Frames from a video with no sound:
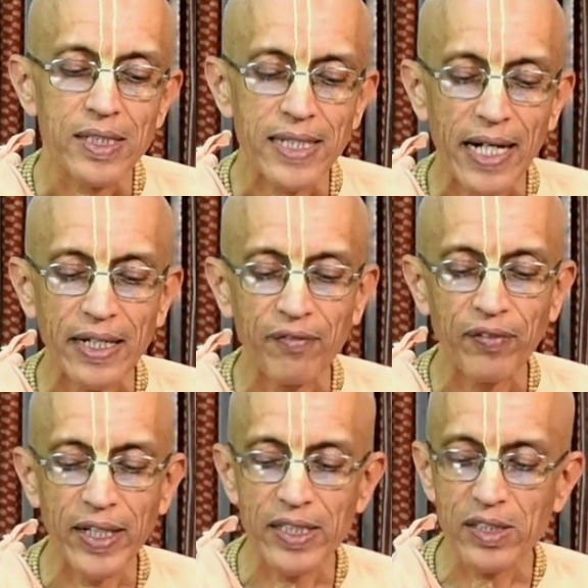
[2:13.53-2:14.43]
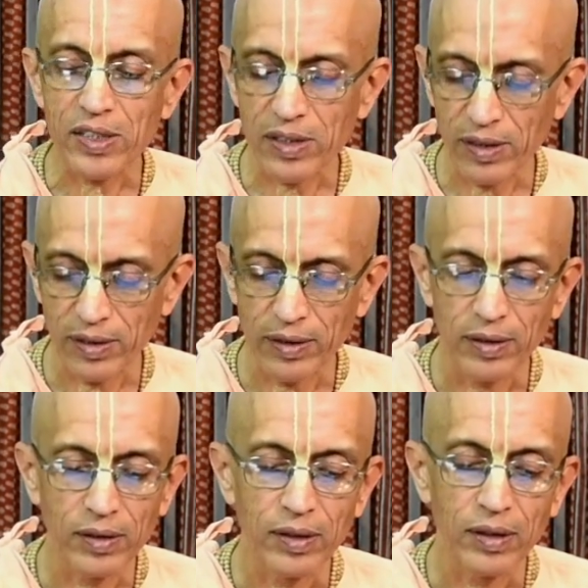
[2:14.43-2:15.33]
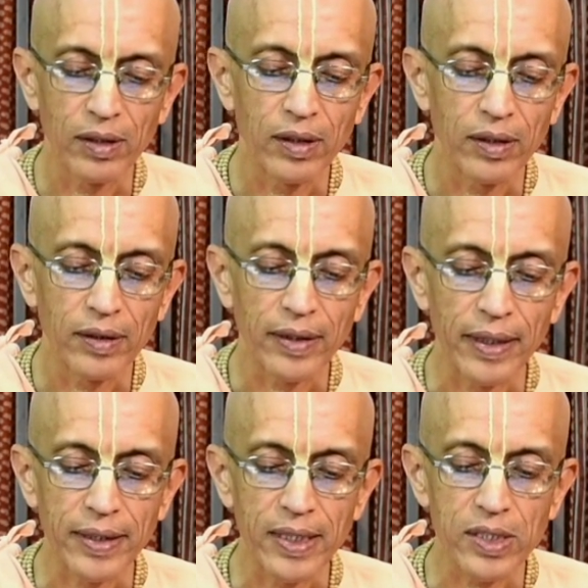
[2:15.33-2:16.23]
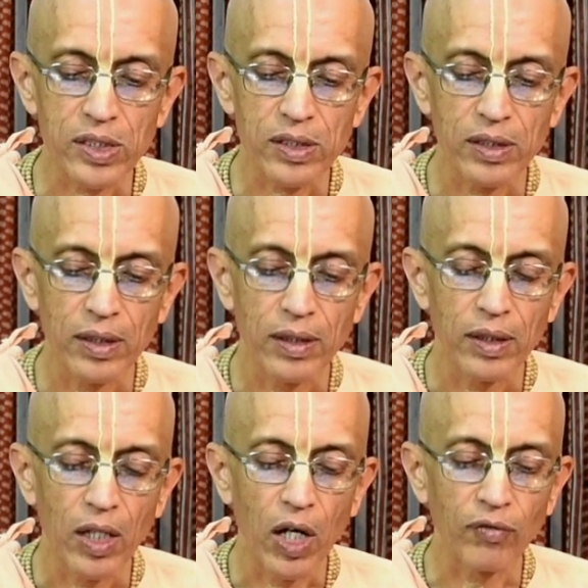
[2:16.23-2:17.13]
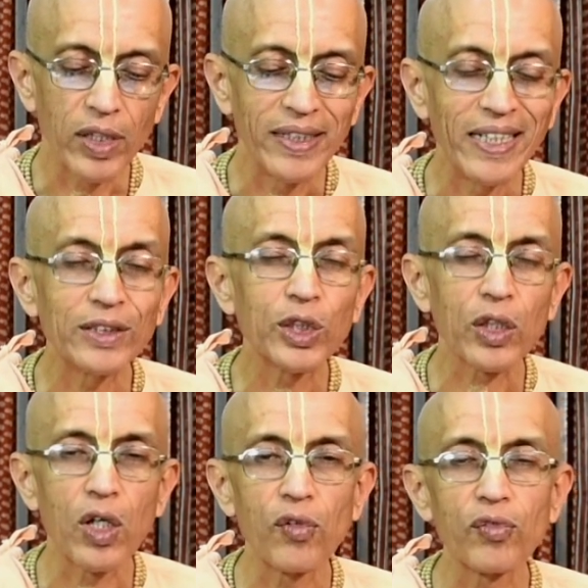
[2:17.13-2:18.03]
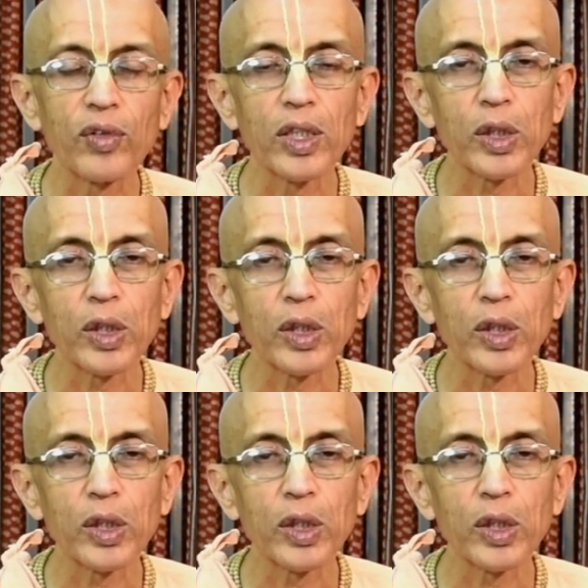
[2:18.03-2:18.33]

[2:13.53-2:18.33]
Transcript: sacrifice that is of the nature of